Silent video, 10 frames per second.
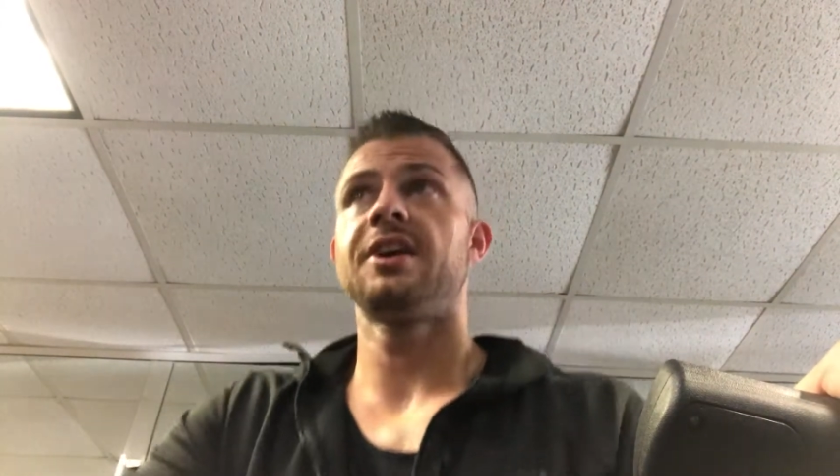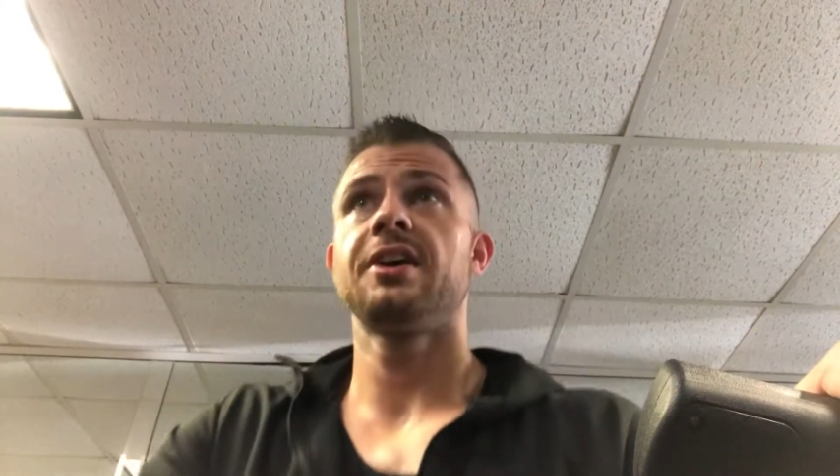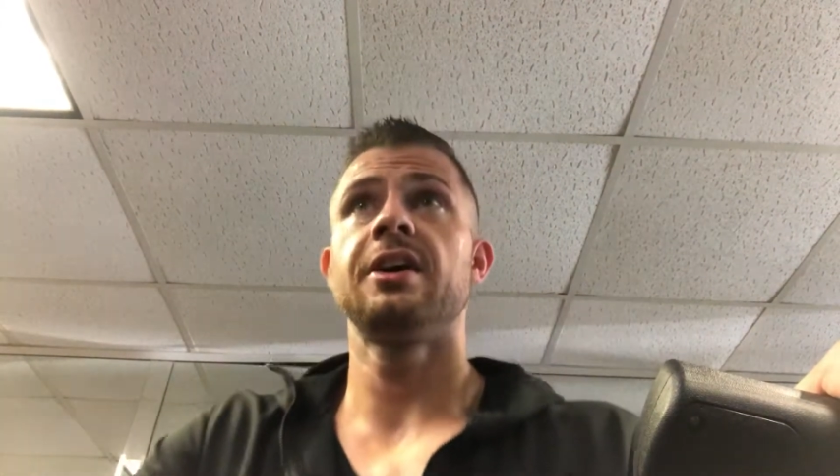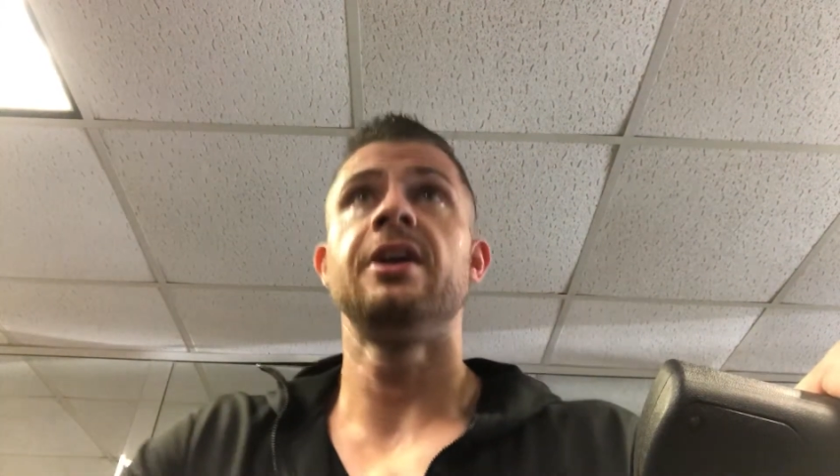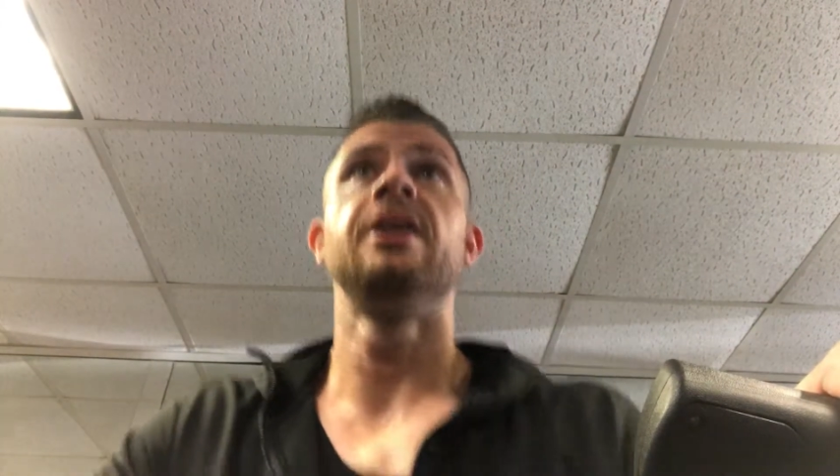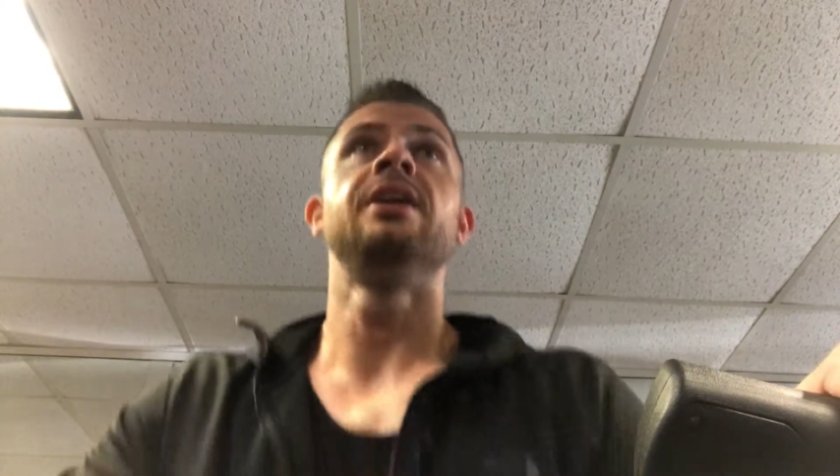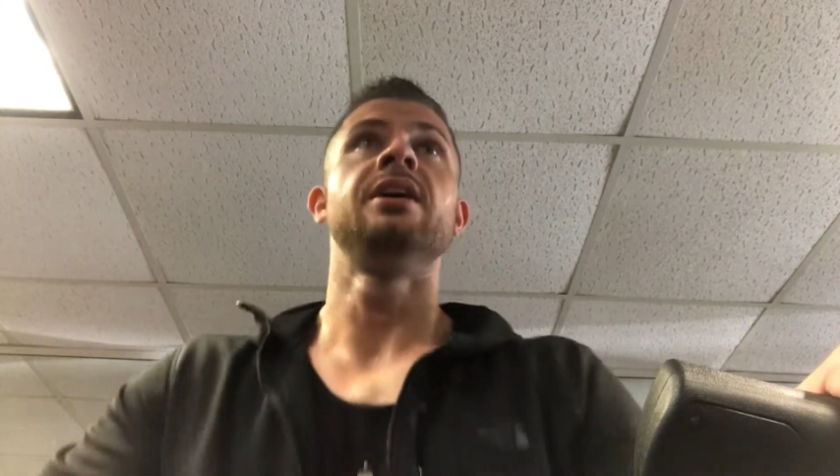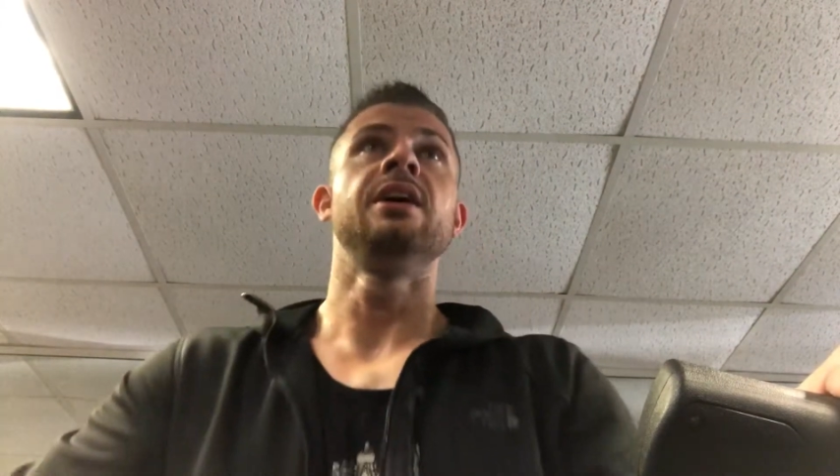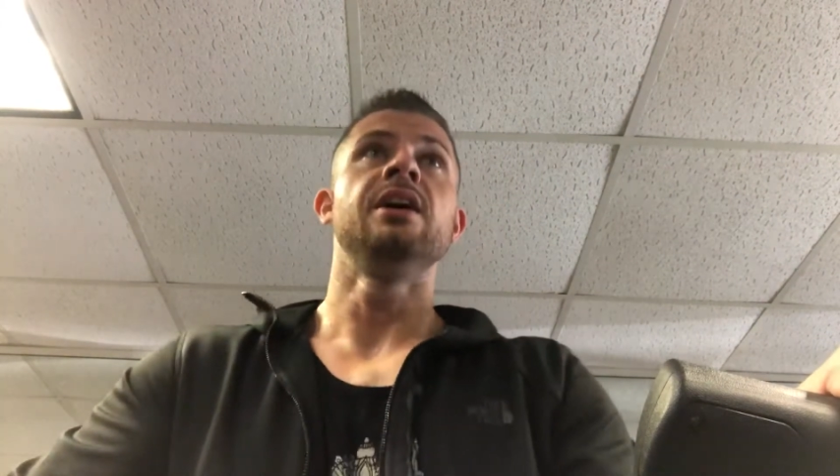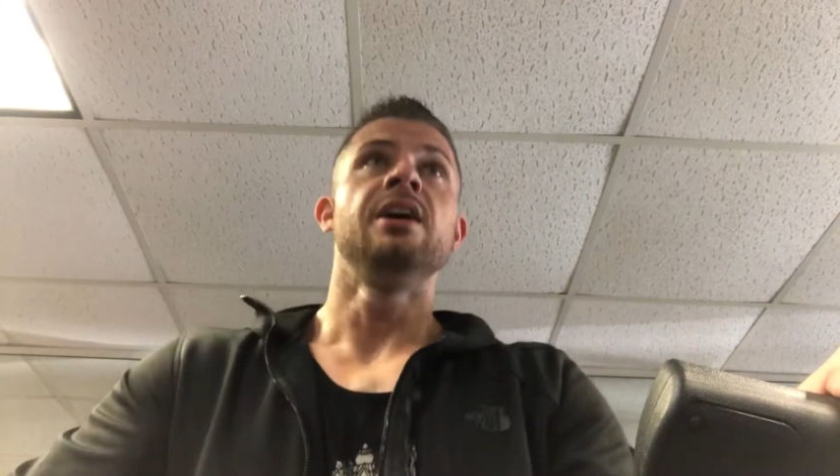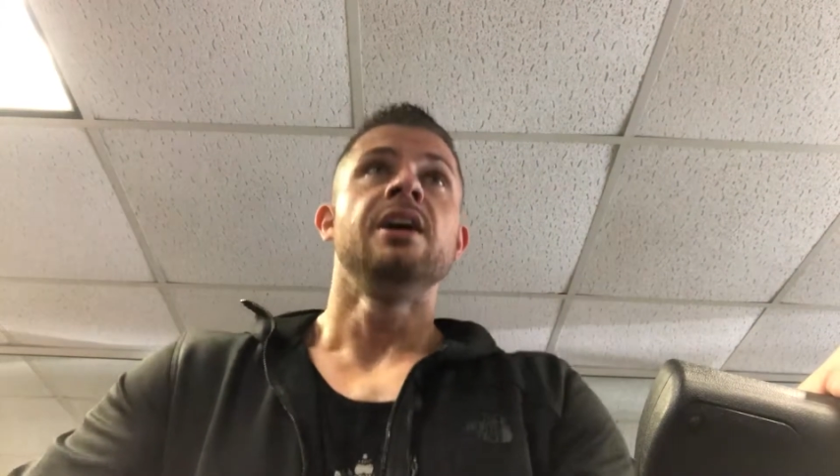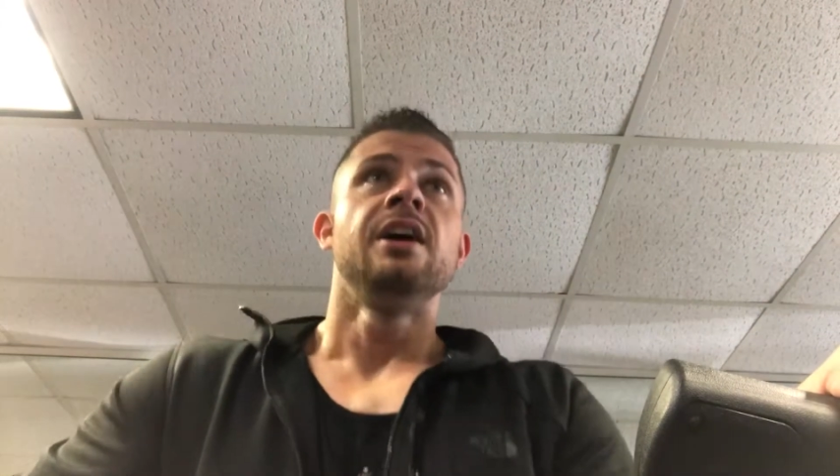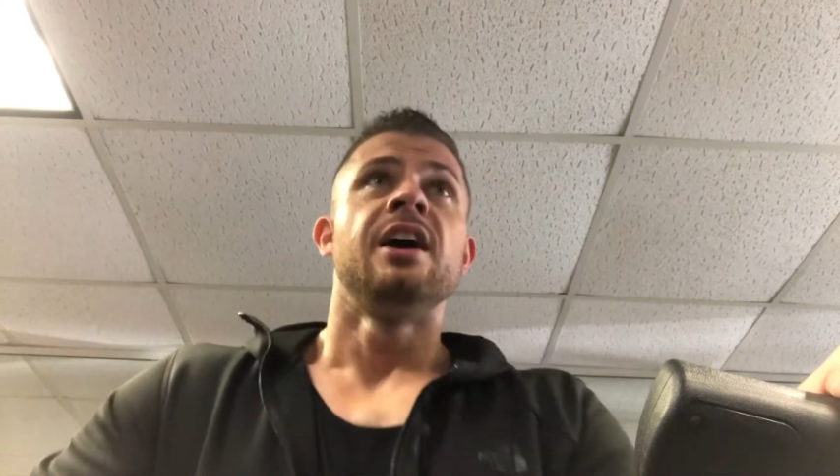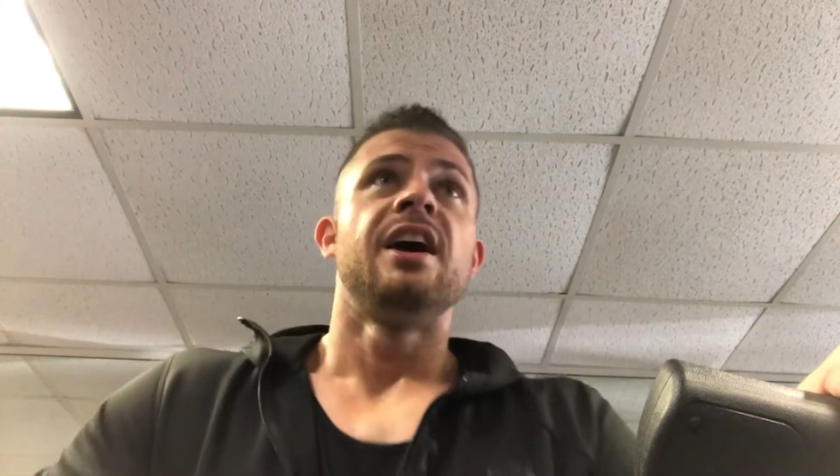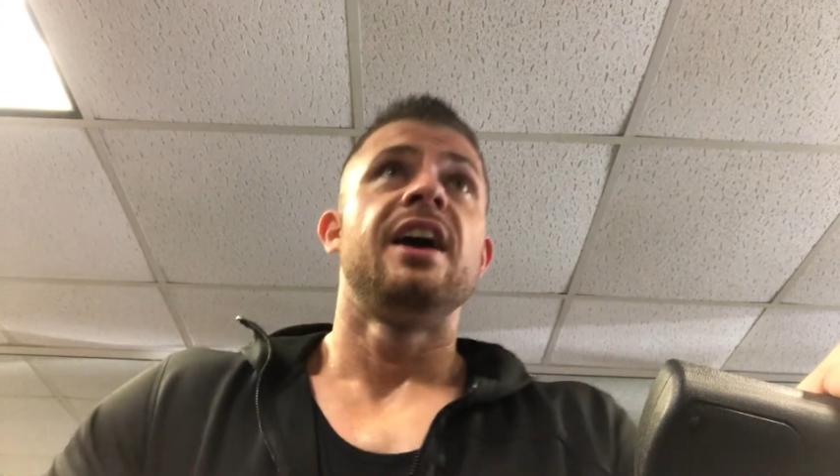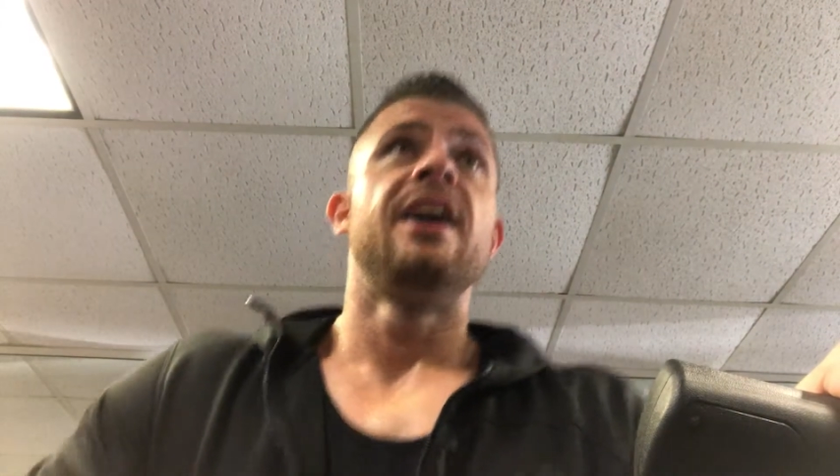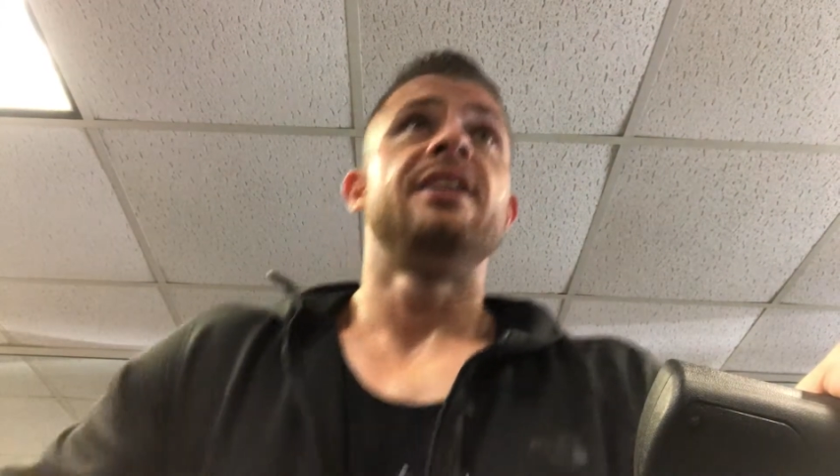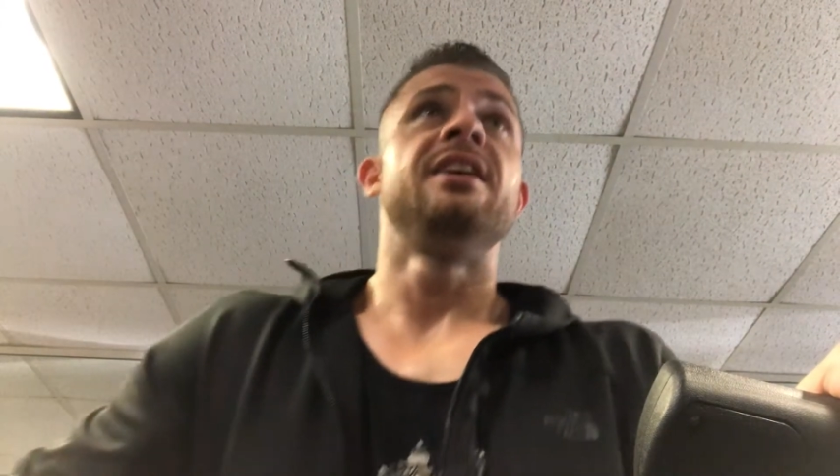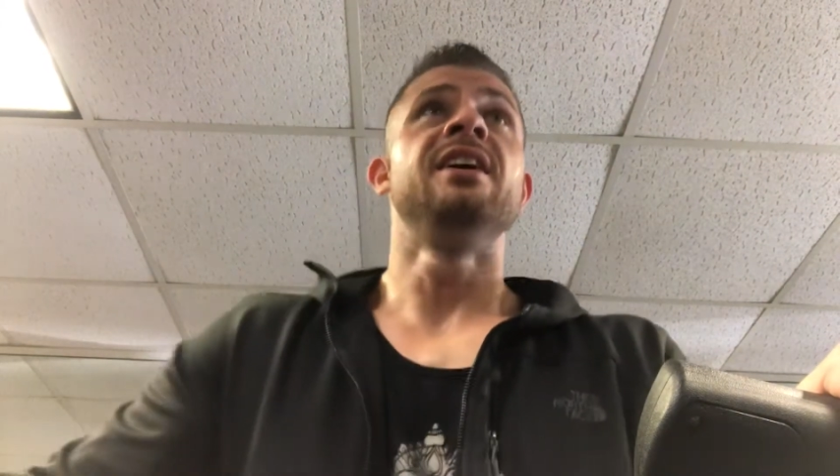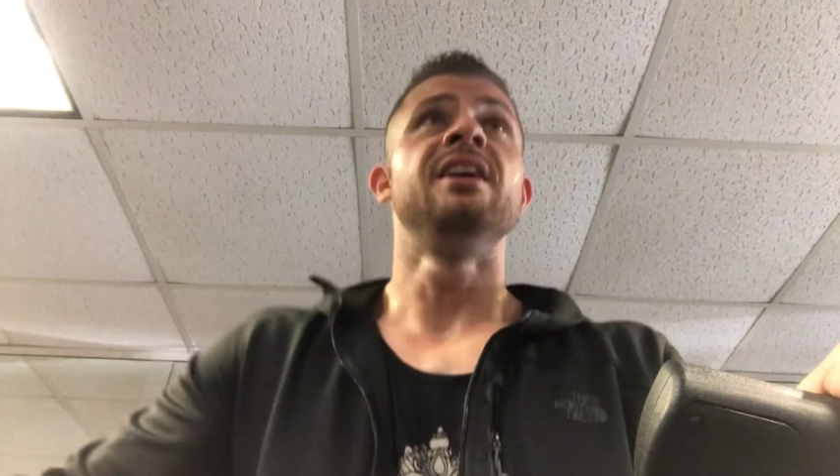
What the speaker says: air, and